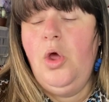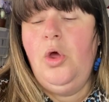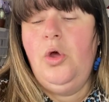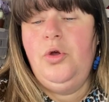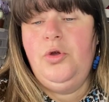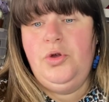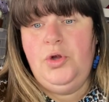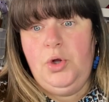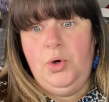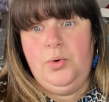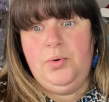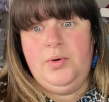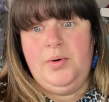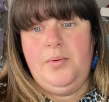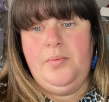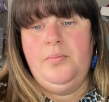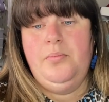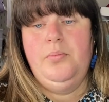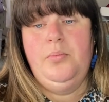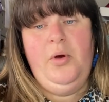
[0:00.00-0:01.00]
So
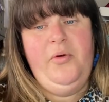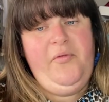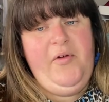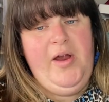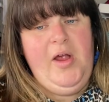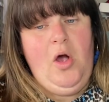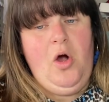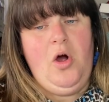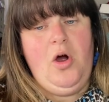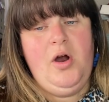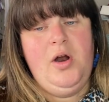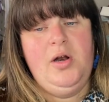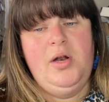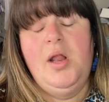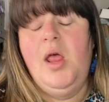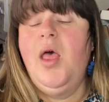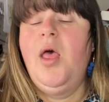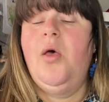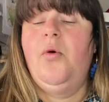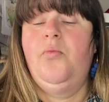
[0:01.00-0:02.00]
moving
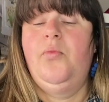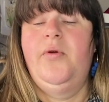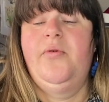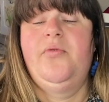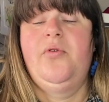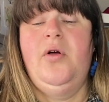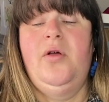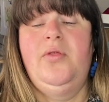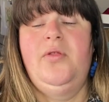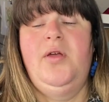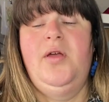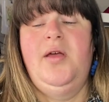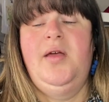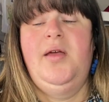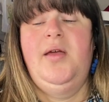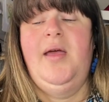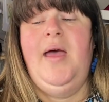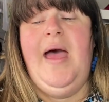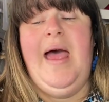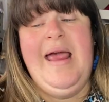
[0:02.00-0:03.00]
on, we've got
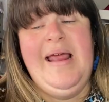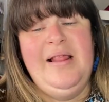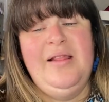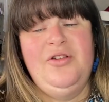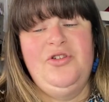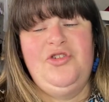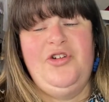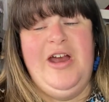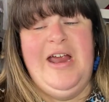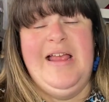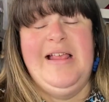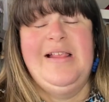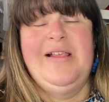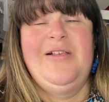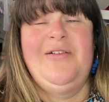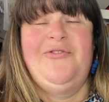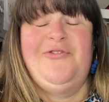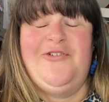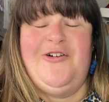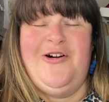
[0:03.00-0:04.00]
the Isla
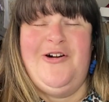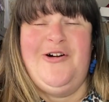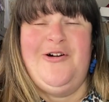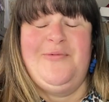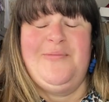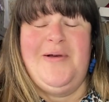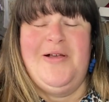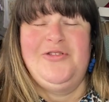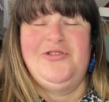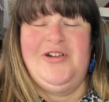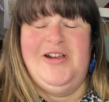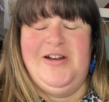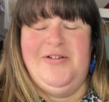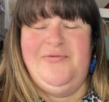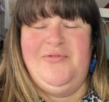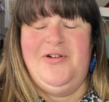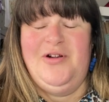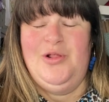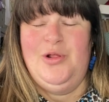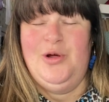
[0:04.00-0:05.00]
dress from
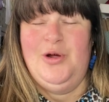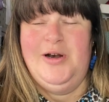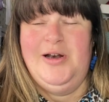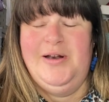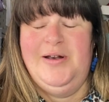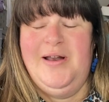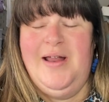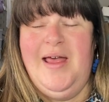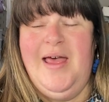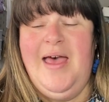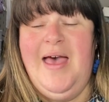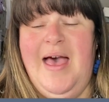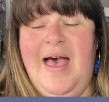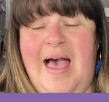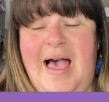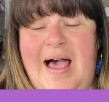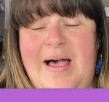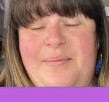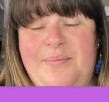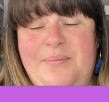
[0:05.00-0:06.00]
Jennifer Lauren
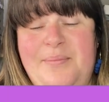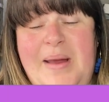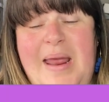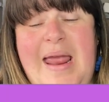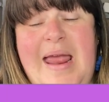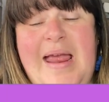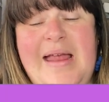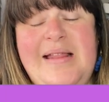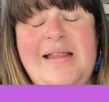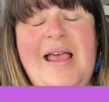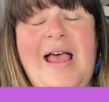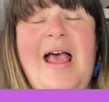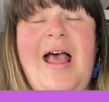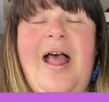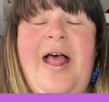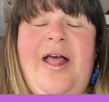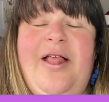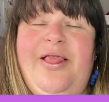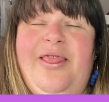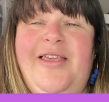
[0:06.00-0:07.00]
Handmade.
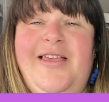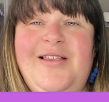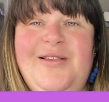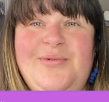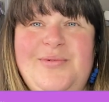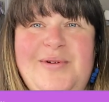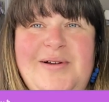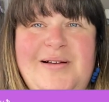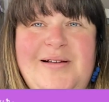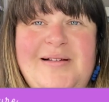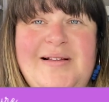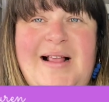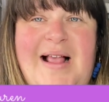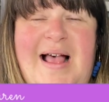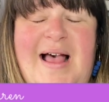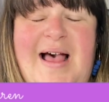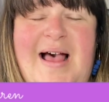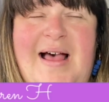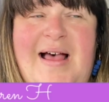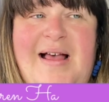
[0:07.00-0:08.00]
This was
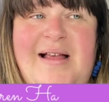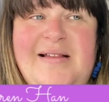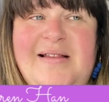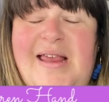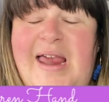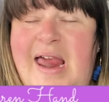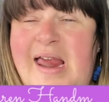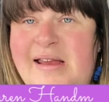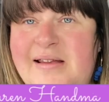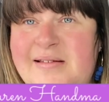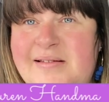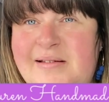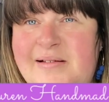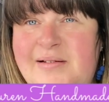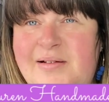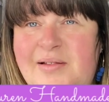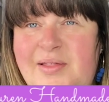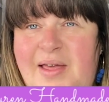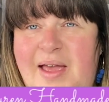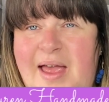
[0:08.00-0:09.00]
a
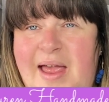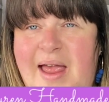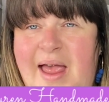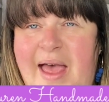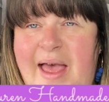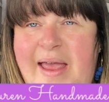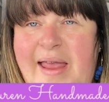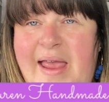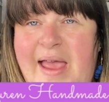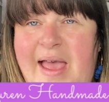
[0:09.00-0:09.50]
tester that I